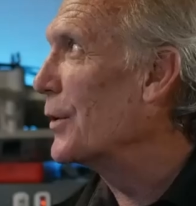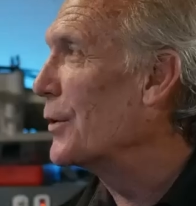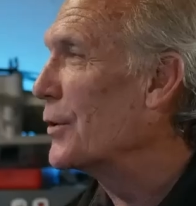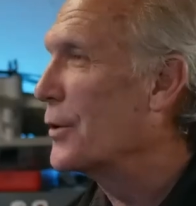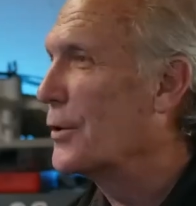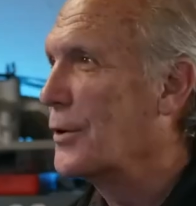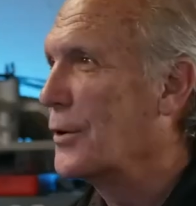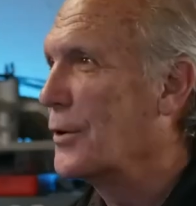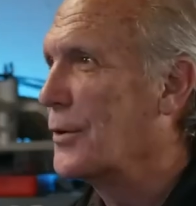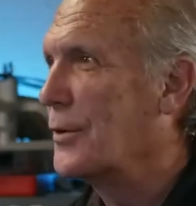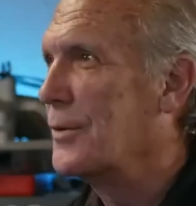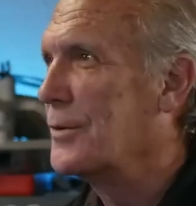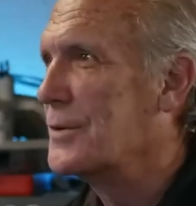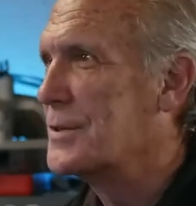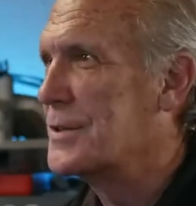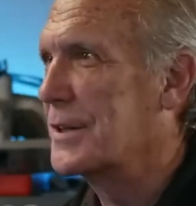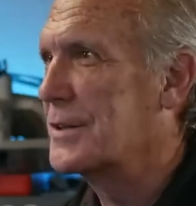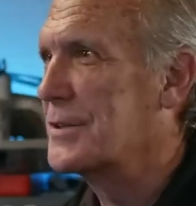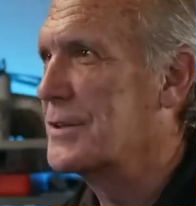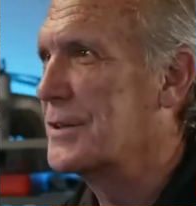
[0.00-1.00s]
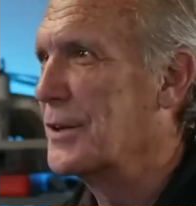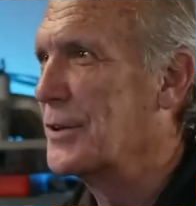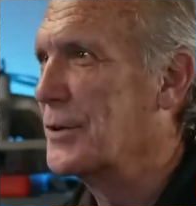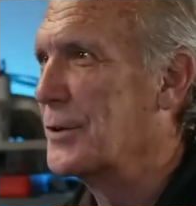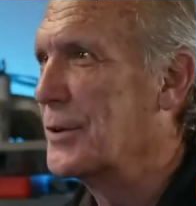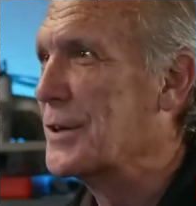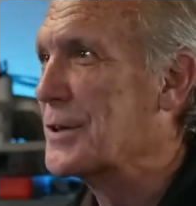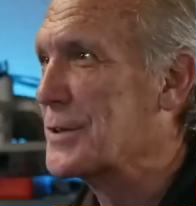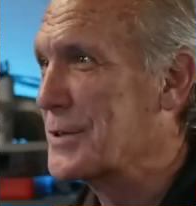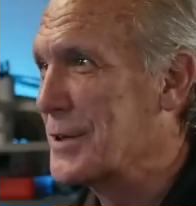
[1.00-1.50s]
turd
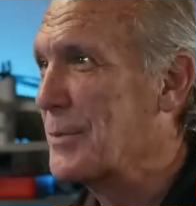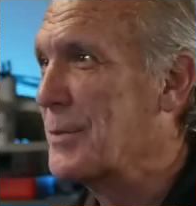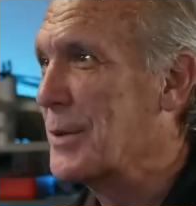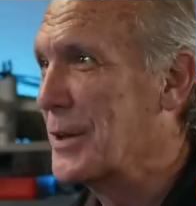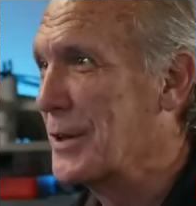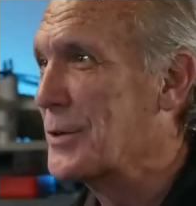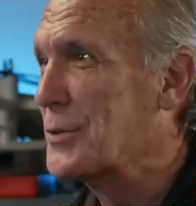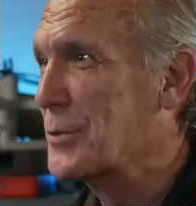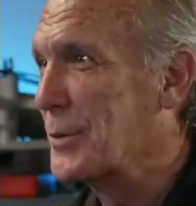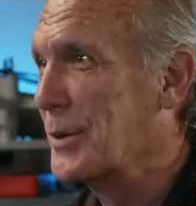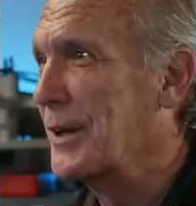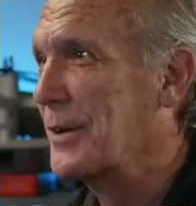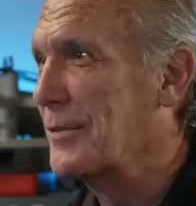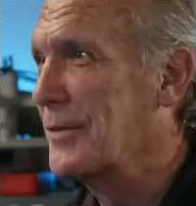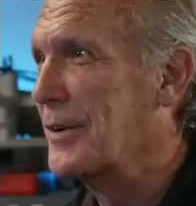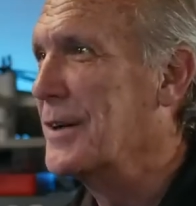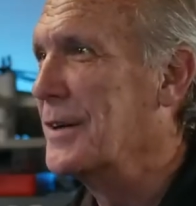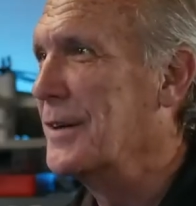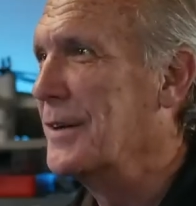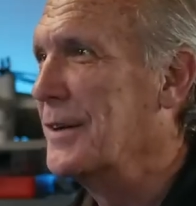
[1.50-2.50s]
6-cylinder into something that's really fun.